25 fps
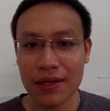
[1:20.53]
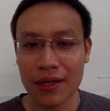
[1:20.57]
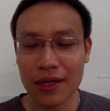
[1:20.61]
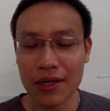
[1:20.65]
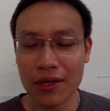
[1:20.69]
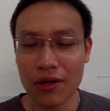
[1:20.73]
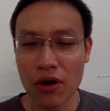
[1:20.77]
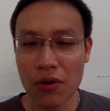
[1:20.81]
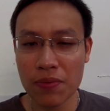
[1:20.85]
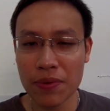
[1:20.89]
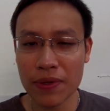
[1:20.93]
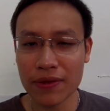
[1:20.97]

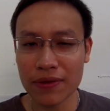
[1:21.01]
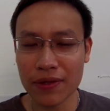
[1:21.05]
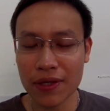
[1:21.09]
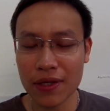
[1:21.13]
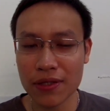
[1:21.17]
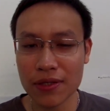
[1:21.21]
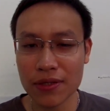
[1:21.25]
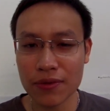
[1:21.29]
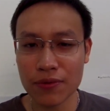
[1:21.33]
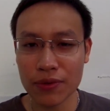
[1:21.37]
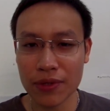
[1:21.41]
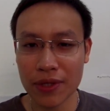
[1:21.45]
I hope that
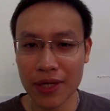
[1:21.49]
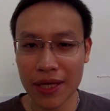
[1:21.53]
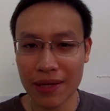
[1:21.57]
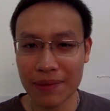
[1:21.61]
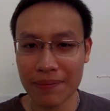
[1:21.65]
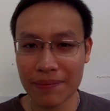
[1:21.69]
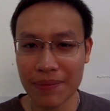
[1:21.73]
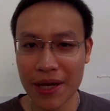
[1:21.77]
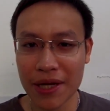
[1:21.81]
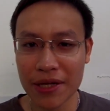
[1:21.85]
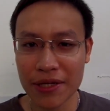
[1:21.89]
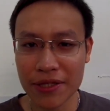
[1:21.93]
things would
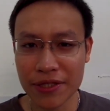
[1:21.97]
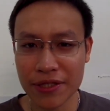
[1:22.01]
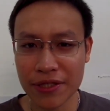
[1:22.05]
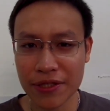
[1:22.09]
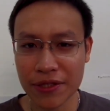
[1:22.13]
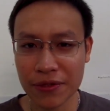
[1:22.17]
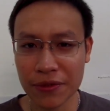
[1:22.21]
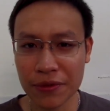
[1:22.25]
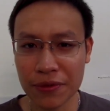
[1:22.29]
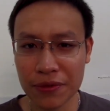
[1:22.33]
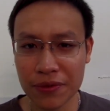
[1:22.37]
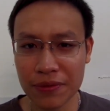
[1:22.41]
get better
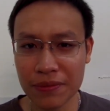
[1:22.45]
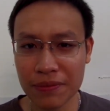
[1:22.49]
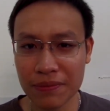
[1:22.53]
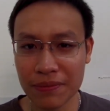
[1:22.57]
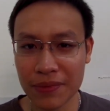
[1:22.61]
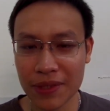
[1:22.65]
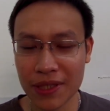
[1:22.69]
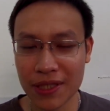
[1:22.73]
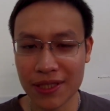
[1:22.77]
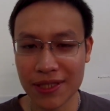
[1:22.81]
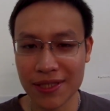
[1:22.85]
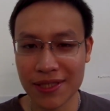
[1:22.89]
soon
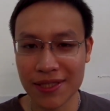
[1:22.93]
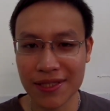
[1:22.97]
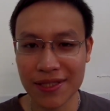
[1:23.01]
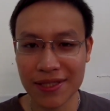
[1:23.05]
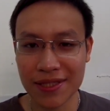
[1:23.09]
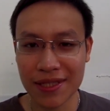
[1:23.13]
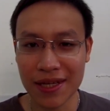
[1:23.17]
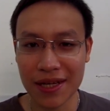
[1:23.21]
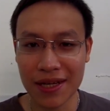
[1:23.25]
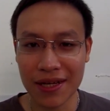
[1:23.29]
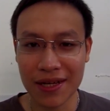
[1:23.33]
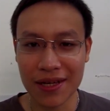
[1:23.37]

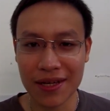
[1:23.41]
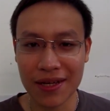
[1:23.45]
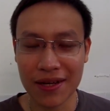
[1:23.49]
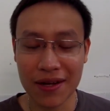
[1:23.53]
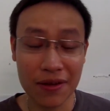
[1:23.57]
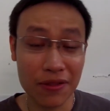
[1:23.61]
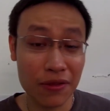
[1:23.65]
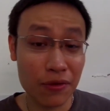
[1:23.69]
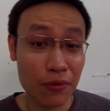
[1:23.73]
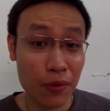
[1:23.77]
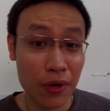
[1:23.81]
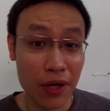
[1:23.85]
because
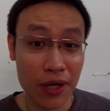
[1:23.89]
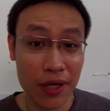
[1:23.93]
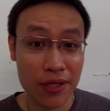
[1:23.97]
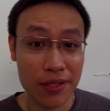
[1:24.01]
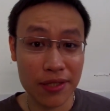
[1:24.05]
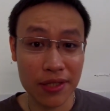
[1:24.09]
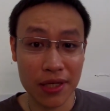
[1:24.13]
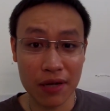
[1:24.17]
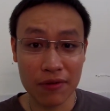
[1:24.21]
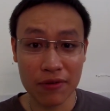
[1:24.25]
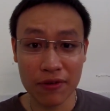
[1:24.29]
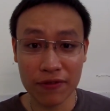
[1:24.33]

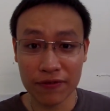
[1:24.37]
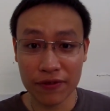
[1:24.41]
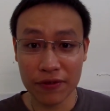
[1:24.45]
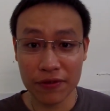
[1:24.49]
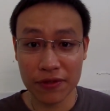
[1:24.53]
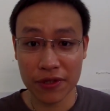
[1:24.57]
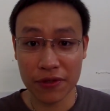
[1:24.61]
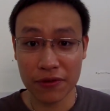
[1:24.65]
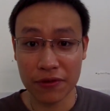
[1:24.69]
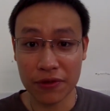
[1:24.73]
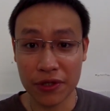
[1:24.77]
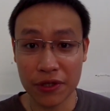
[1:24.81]
otherwise I would
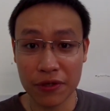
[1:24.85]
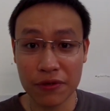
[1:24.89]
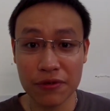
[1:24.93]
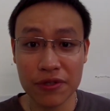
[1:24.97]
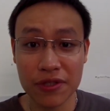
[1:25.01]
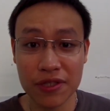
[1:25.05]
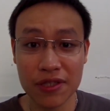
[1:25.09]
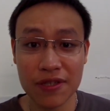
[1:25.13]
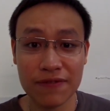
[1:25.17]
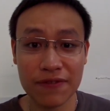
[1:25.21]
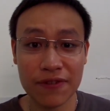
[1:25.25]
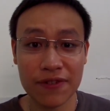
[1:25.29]
feel so
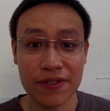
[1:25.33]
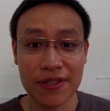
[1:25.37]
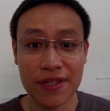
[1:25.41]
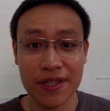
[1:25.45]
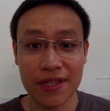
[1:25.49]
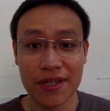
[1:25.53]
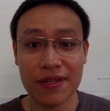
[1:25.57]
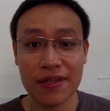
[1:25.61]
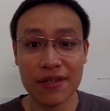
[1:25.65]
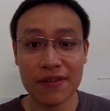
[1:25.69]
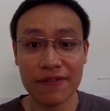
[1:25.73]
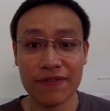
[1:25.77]
guilty for
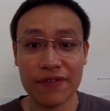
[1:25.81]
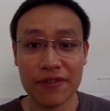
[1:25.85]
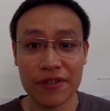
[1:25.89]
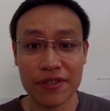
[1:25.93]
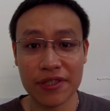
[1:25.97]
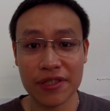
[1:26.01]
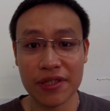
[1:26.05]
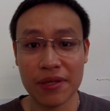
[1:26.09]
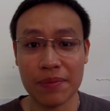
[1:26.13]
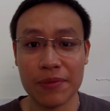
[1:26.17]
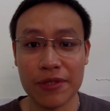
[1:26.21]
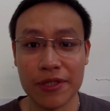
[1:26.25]
taking off for
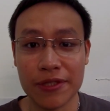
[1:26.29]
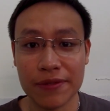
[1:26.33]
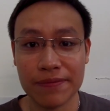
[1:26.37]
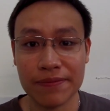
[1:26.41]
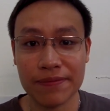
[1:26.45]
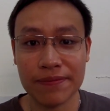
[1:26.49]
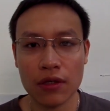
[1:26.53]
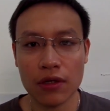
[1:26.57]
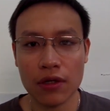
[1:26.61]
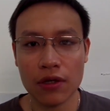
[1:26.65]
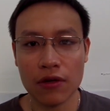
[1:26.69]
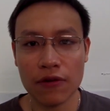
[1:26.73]
the summer.
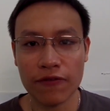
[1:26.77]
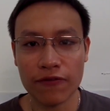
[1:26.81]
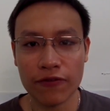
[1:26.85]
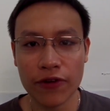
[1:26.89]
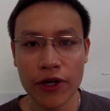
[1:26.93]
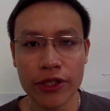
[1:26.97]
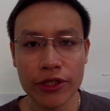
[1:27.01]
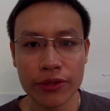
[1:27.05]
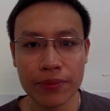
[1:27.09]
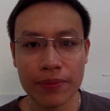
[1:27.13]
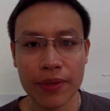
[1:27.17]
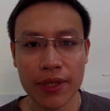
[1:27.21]
A
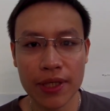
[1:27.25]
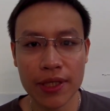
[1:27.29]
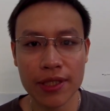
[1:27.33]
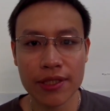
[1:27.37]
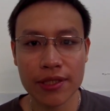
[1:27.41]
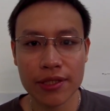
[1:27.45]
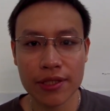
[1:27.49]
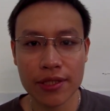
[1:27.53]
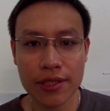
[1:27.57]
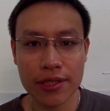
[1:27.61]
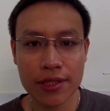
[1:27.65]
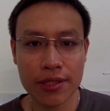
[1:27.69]
friend of
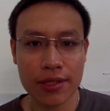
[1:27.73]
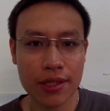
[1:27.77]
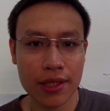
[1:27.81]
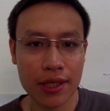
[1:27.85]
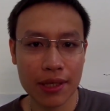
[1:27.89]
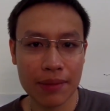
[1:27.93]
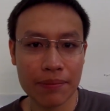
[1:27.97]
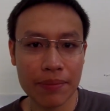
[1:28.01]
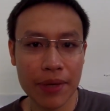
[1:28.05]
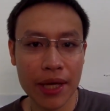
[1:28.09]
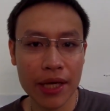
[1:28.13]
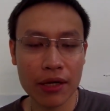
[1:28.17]
mine just
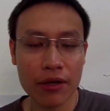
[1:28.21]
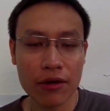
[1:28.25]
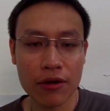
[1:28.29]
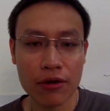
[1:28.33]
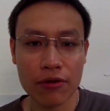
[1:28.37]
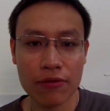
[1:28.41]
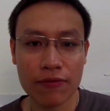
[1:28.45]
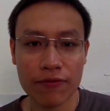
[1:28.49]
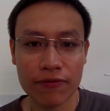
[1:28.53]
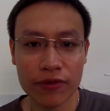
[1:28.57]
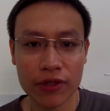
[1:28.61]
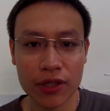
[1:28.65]
came back
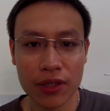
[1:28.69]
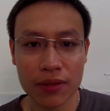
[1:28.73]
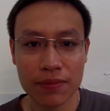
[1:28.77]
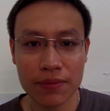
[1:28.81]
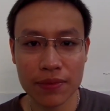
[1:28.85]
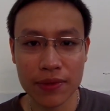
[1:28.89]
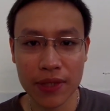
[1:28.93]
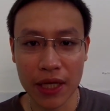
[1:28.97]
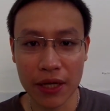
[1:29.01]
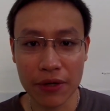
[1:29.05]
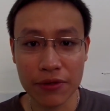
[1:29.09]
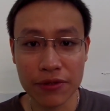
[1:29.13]
home
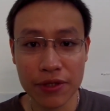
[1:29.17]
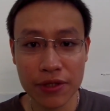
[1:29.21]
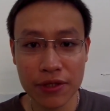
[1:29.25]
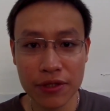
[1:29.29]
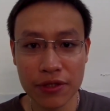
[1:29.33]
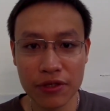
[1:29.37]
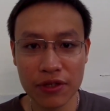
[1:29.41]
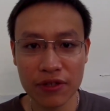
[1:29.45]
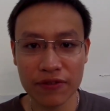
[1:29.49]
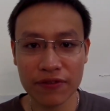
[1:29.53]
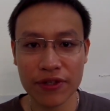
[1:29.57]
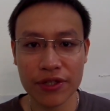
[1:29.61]
from Towson
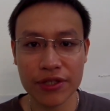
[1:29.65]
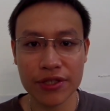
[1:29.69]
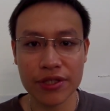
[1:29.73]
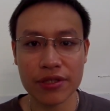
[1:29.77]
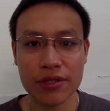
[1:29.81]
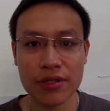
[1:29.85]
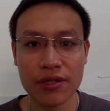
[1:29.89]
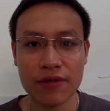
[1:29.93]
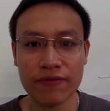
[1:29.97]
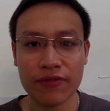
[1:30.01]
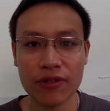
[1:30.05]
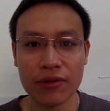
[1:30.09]

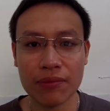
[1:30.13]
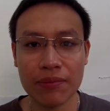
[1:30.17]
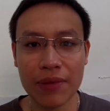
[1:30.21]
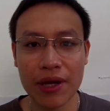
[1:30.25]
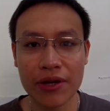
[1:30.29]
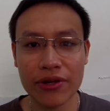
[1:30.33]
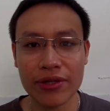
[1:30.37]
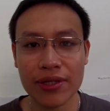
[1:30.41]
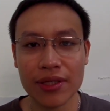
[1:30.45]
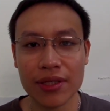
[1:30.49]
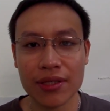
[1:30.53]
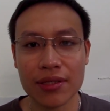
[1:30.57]
University from
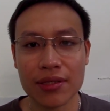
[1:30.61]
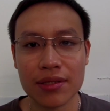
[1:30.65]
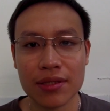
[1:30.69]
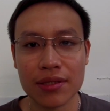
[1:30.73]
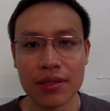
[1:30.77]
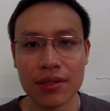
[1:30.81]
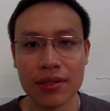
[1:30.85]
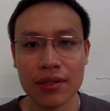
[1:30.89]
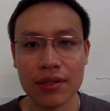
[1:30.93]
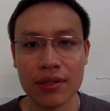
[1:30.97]
Maryland.